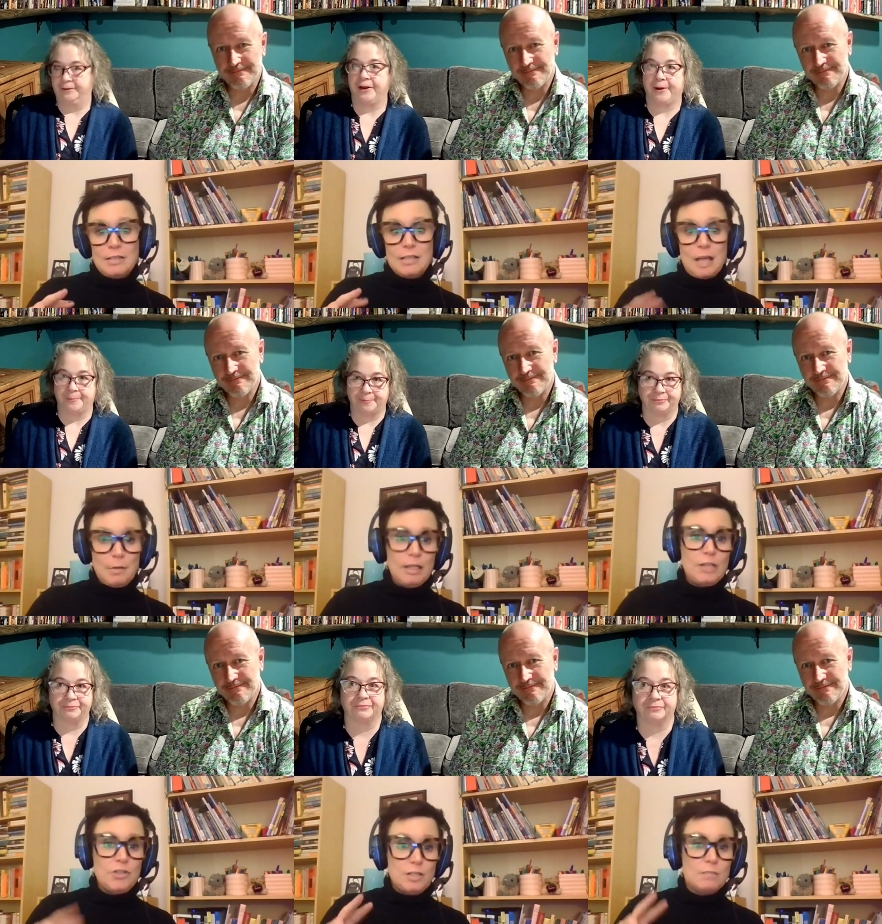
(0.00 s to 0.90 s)
Speaker 1: Cyber
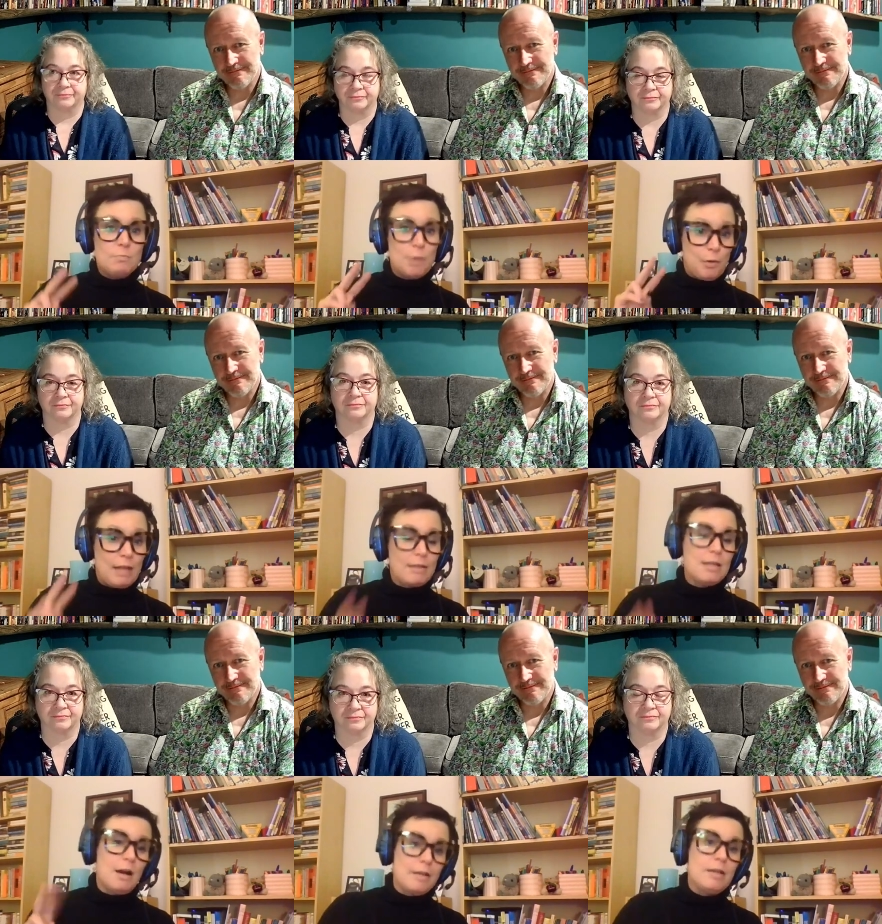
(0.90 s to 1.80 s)
Legends both had the
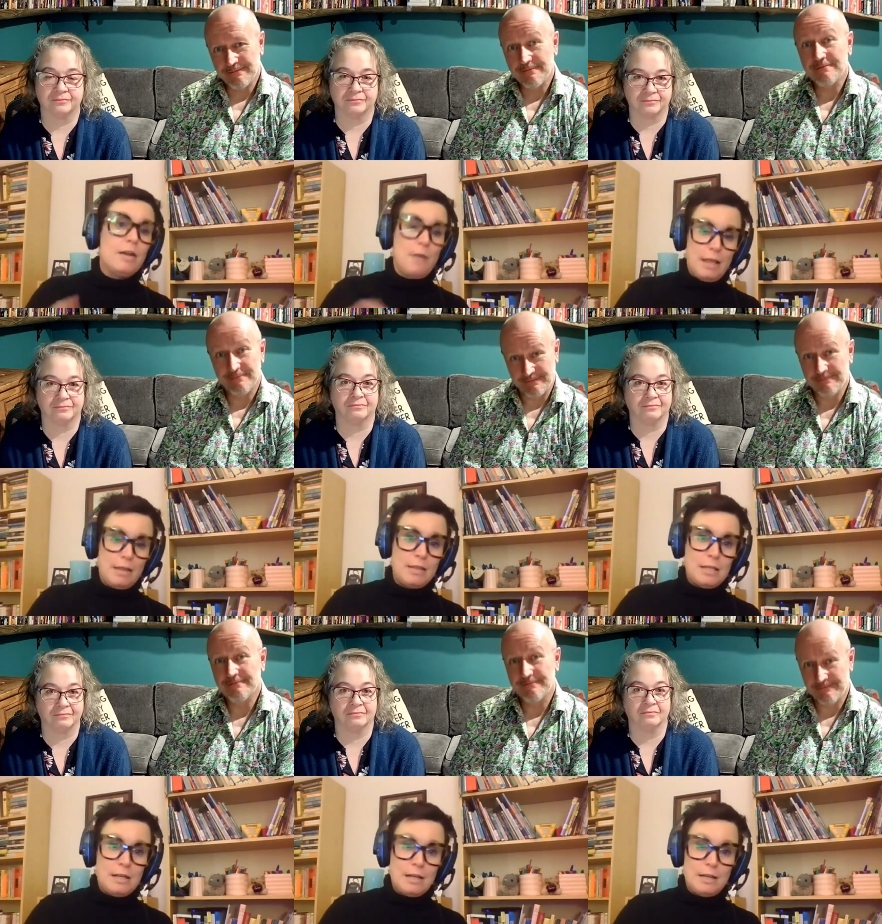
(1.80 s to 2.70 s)
audio and
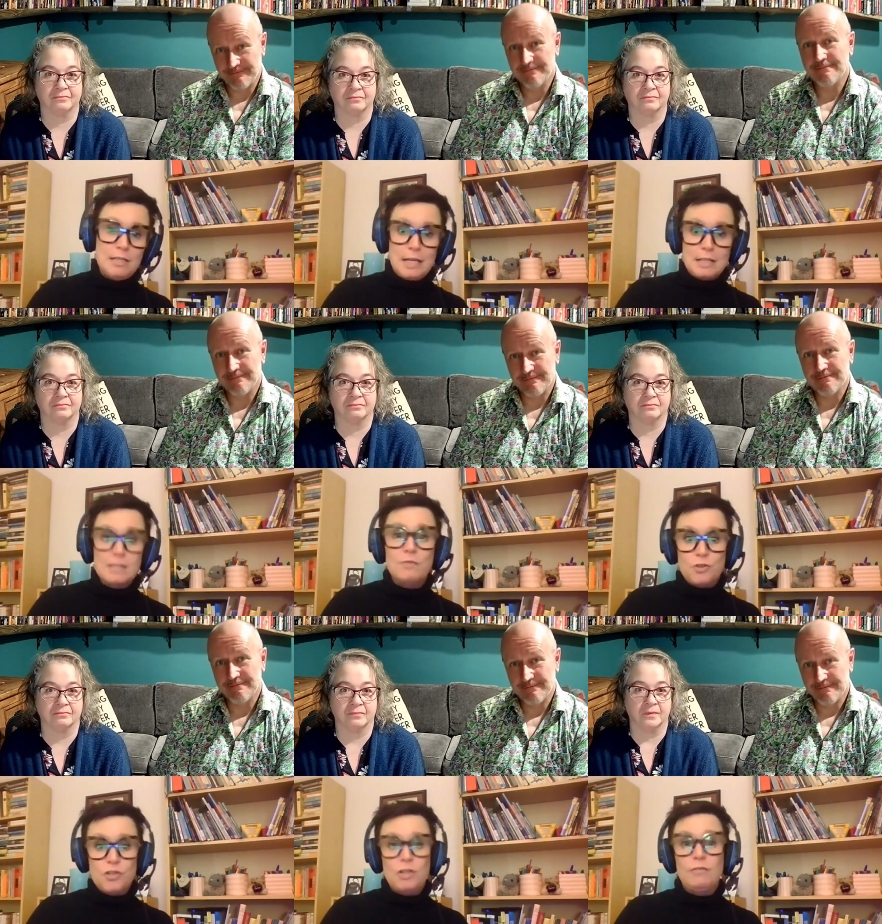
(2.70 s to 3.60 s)
the uh, the text
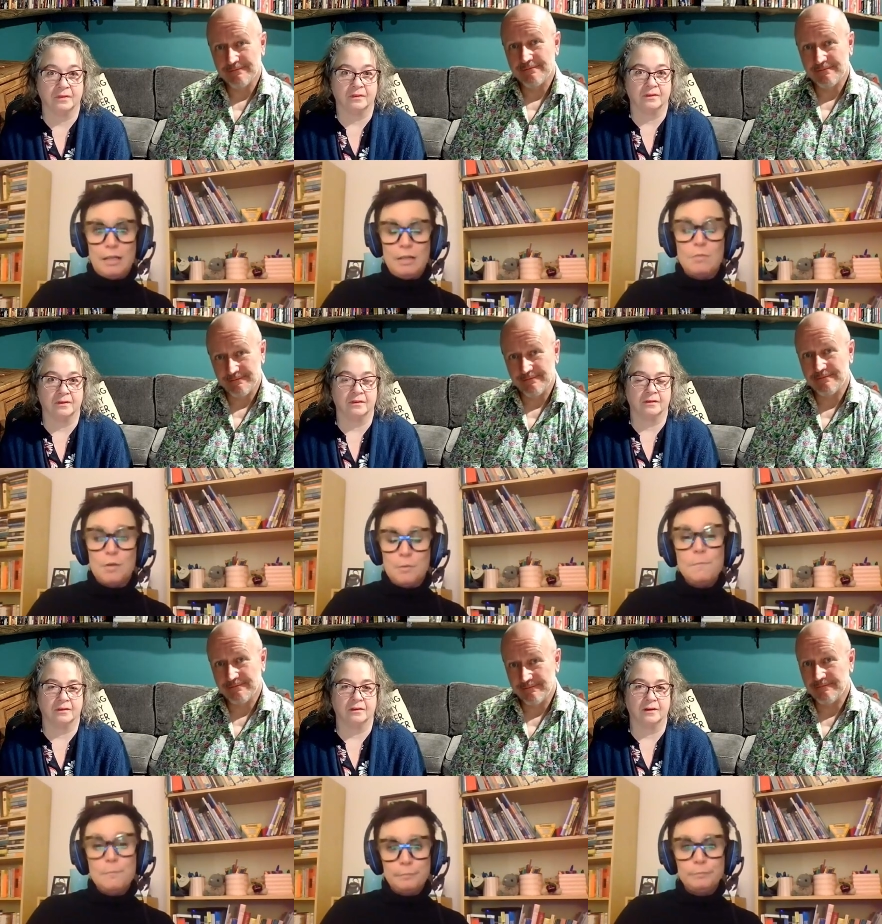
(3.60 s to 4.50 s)
version available.
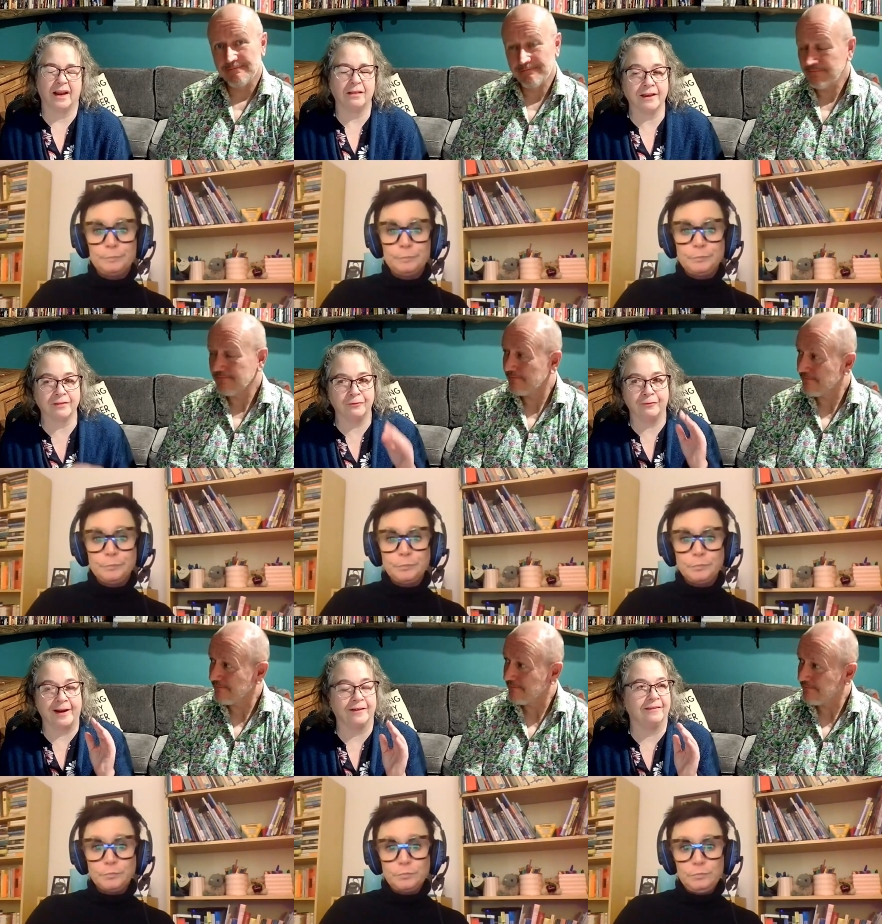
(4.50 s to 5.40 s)
Speaker 2: I like the
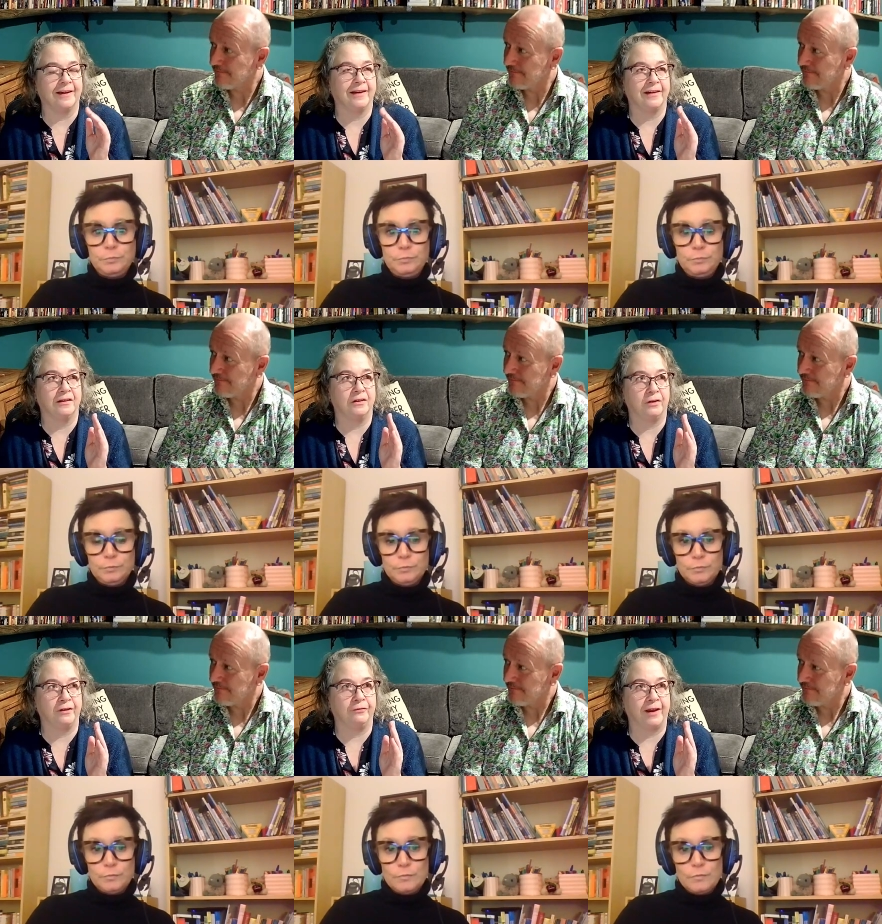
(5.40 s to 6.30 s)
fact that
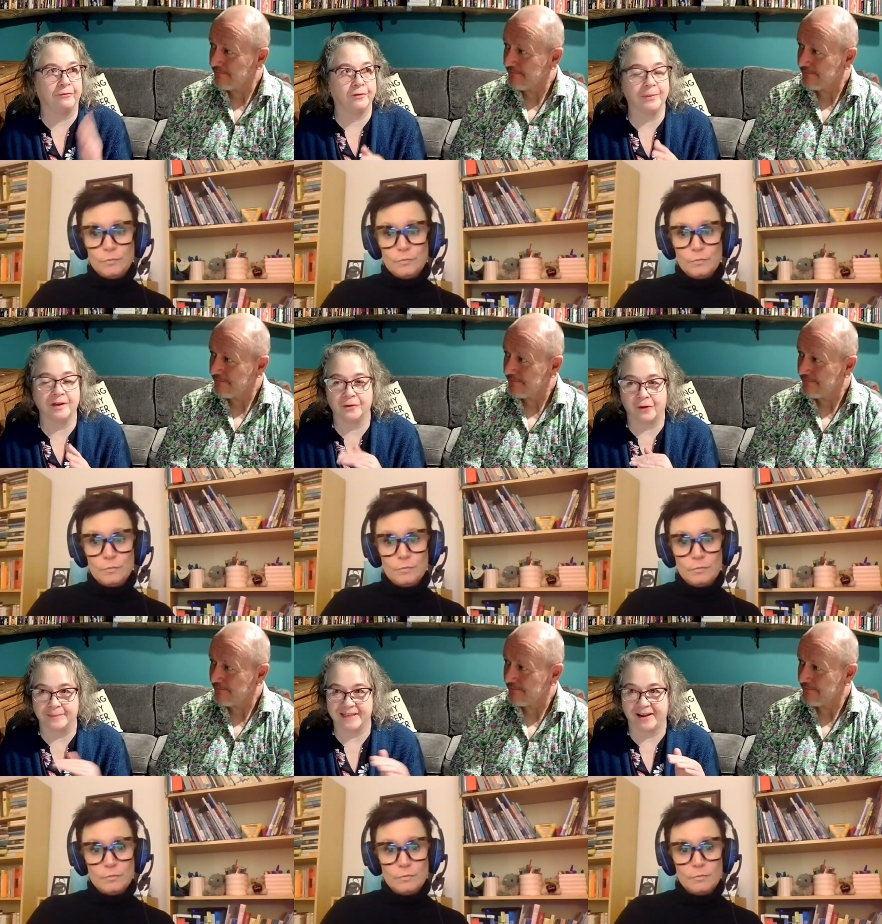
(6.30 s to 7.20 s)
if everybody
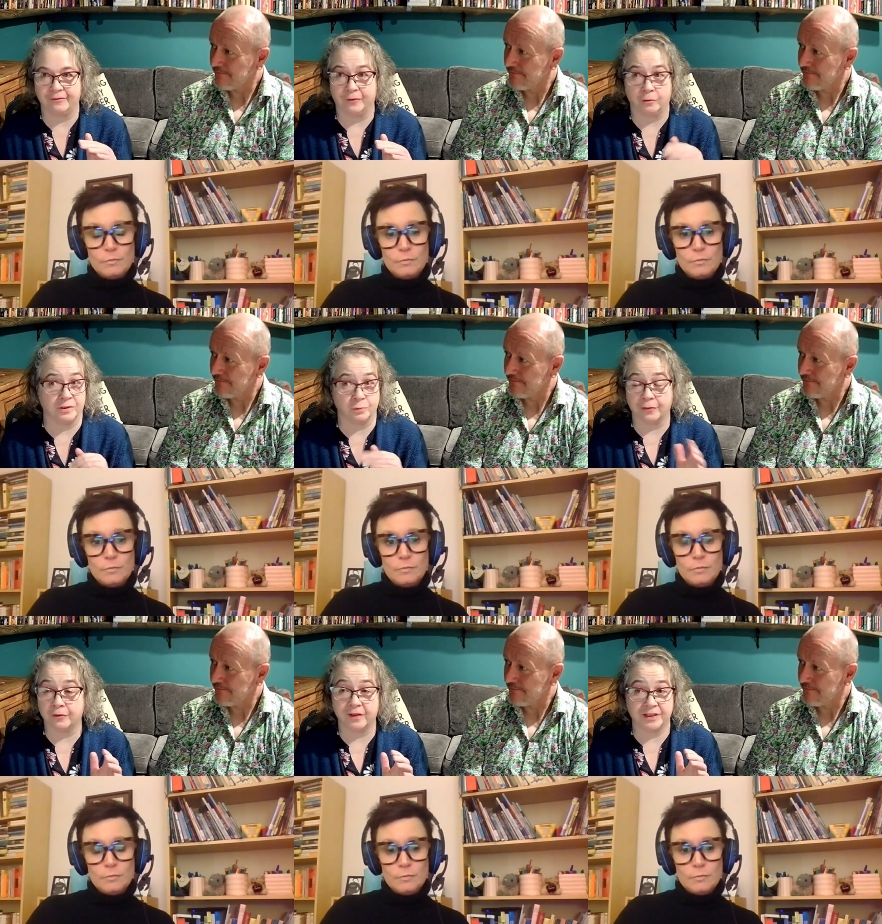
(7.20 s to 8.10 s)
grabs headphones,
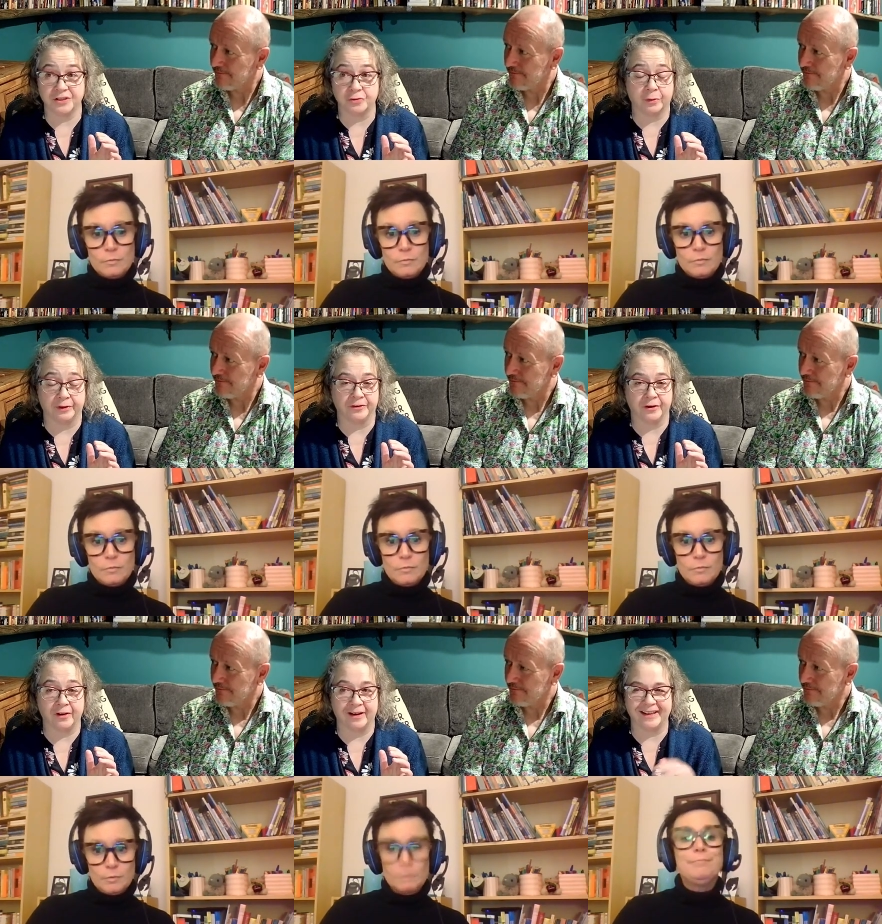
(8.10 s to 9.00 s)
whether they do or
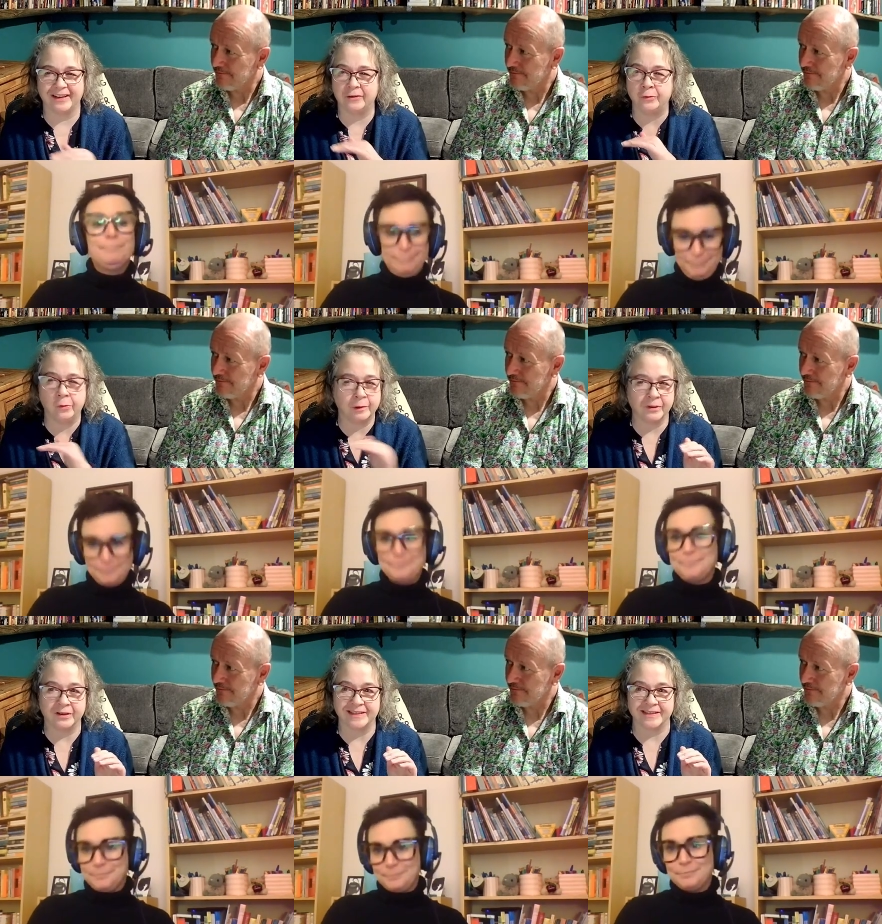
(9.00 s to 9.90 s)
not, it
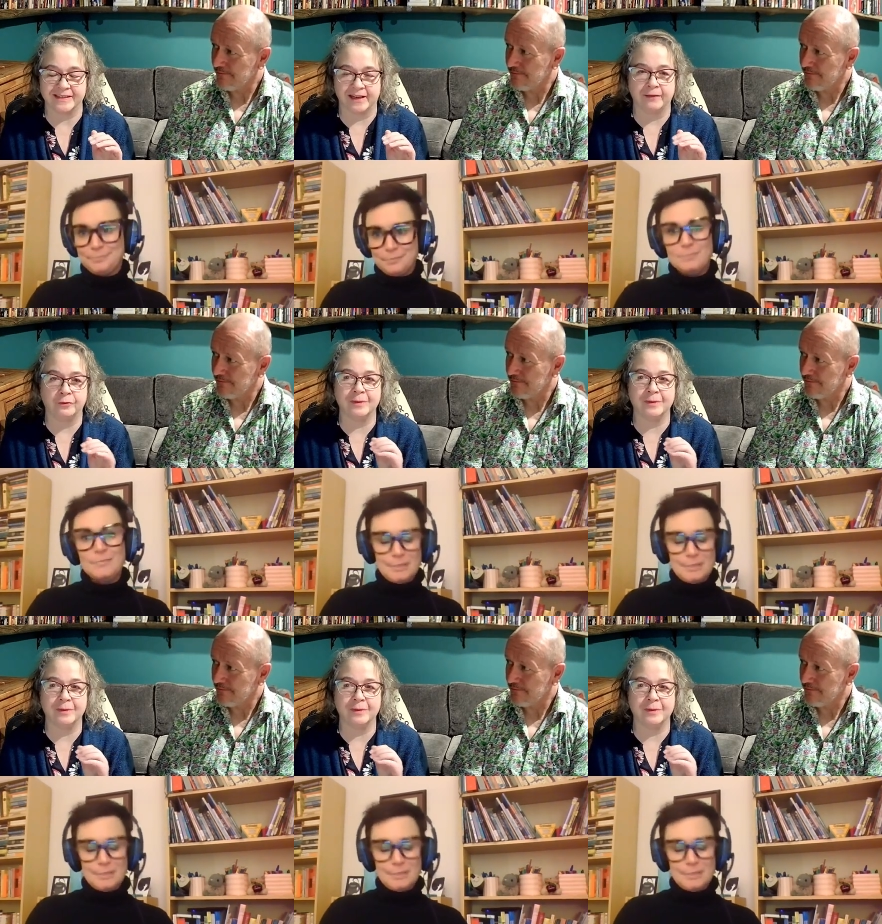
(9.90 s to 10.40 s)
normalizes it. And there